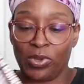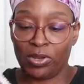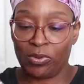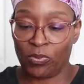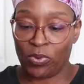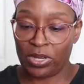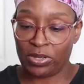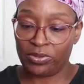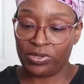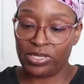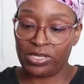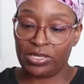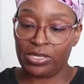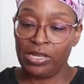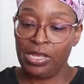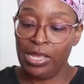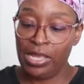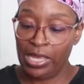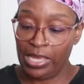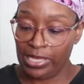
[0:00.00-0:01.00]
way around it.
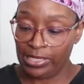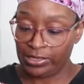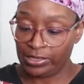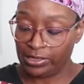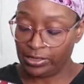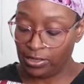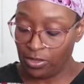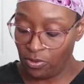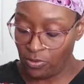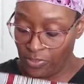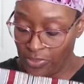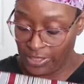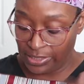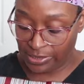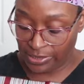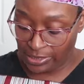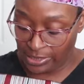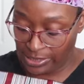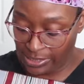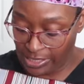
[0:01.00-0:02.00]
And so
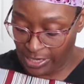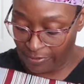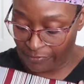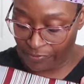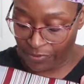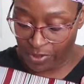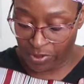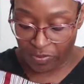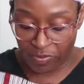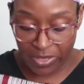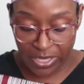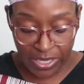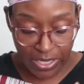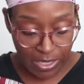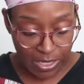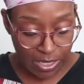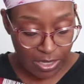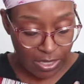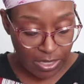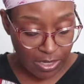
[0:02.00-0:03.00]
this can definitely
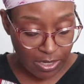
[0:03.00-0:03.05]
be